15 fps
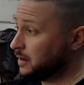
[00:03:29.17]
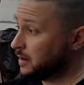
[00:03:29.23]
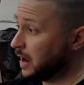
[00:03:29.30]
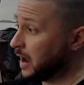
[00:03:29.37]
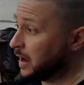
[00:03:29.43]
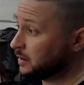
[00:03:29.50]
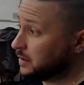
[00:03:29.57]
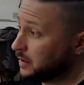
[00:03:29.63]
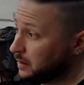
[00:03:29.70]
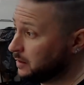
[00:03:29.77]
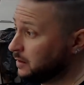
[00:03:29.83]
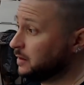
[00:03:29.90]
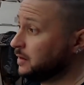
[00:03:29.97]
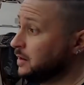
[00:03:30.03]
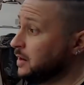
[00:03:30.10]

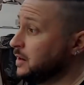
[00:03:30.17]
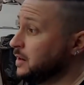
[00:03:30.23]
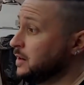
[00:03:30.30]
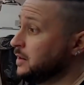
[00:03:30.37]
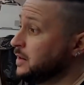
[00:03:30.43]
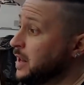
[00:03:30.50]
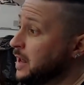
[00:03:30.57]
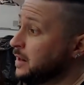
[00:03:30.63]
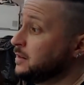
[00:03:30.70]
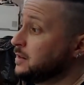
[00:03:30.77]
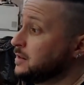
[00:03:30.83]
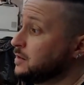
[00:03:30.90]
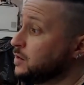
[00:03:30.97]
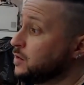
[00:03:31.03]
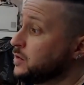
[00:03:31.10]
until NAND
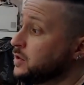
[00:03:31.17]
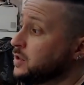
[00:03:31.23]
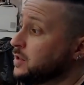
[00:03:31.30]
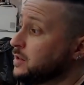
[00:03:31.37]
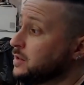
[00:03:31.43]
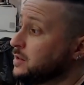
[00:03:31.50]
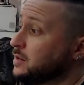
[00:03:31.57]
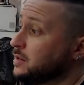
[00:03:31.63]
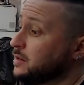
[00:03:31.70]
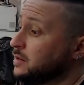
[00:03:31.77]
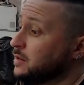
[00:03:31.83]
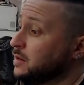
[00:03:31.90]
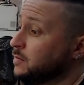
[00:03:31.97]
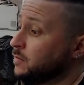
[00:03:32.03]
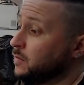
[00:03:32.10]
storages
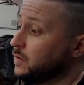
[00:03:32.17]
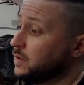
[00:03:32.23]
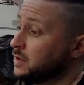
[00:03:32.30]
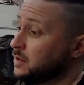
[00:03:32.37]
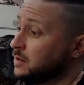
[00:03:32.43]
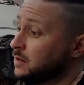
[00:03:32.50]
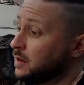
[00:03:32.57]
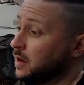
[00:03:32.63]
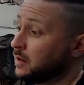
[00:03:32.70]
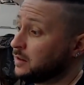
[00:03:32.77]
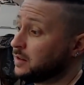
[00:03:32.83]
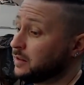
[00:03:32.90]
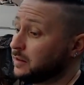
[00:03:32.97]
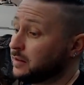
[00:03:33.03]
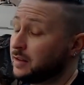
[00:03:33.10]

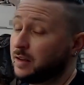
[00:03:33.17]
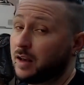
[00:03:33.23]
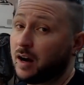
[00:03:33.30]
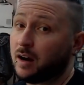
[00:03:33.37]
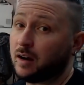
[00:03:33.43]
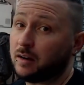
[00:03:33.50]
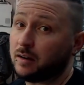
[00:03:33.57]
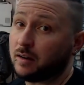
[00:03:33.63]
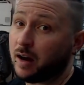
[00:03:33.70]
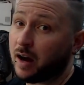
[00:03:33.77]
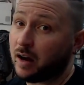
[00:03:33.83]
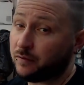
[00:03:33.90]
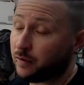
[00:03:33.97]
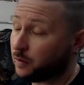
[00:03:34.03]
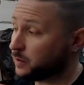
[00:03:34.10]
until the
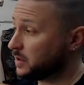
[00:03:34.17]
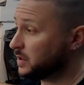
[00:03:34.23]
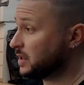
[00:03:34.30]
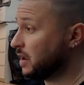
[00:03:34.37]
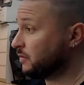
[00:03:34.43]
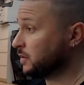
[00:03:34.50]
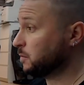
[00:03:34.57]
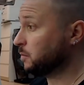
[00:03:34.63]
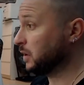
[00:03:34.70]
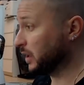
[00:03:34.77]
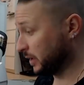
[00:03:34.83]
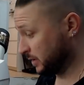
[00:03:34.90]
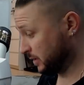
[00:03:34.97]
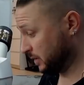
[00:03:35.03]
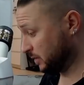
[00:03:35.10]
iPhone 7
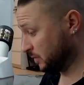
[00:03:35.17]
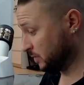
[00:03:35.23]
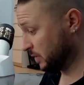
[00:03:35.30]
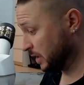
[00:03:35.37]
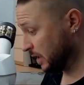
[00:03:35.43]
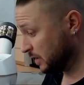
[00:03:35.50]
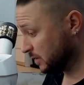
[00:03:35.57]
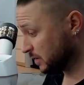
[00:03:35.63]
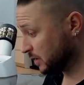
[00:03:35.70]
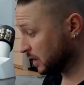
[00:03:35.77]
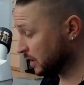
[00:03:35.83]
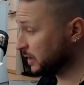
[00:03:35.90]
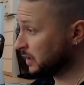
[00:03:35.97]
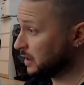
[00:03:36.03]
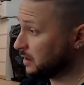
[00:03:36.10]
Plus. Okay,
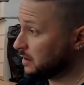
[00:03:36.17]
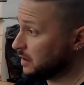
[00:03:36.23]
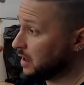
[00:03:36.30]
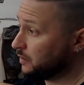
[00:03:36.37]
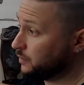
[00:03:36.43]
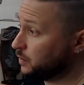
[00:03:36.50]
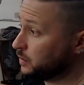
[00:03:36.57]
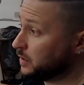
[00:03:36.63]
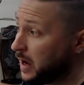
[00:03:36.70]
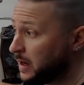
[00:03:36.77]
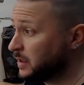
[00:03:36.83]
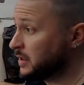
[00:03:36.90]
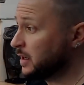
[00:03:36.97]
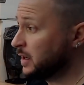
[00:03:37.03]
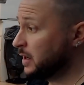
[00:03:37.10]
starting at the iPhone
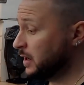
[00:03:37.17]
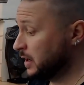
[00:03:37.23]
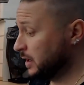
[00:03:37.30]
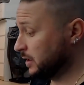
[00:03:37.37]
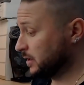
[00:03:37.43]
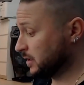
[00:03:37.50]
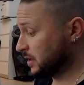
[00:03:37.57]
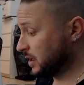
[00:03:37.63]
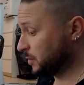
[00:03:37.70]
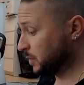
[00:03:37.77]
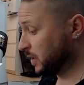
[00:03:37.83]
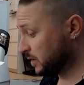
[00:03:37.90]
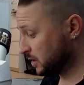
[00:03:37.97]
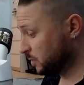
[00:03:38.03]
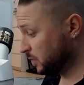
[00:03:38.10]
8, it's not
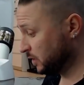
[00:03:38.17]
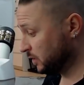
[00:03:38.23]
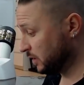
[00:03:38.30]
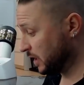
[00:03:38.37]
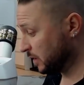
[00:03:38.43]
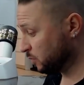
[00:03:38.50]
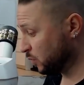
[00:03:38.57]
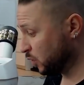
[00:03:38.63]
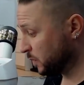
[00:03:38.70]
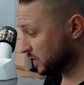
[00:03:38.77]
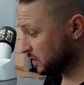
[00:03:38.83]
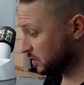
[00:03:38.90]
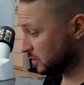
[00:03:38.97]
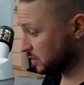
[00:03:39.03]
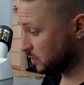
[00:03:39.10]
possible at the
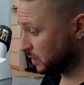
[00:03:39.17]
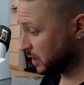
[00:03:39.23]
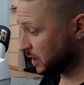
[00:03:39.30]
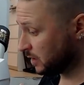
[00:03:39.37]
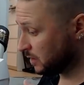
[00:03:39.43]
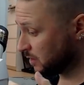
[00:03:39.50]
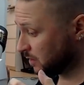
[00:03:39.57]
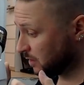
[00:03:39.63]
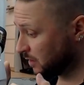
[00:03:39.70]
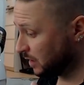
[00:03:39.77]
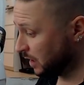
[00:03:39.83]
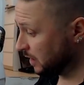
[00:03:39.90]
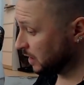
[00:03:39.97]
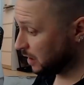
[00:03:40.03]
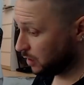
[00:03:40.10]
moment to get
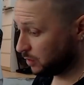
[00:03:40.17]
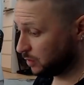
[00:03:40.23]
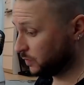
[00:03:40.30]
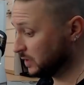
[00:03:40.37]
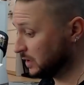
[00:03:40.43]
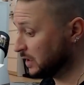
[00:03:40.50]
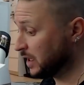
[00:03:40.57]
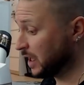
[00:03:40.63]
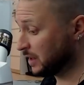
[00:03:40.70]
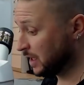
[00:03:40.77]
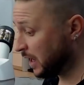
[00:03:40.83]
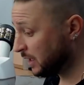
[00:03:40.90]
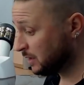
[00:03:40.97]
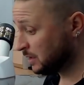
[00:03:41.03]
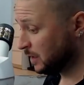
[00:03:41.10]
data out of the dead
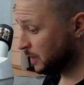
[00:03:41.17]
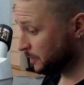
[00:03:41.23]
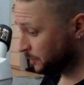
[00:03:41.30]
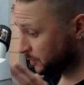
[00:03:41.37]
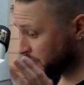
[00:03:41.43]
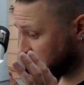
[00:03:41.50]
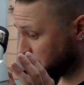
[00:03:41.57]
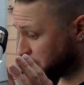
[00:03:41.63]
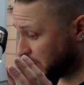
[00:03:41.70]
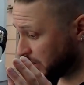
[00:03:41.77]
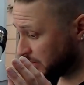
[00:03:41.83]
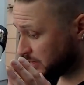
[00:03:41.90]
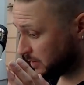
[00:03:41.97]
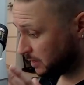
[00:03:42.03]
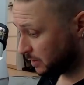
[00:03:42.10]
NAND,
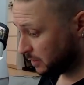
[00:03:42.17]
but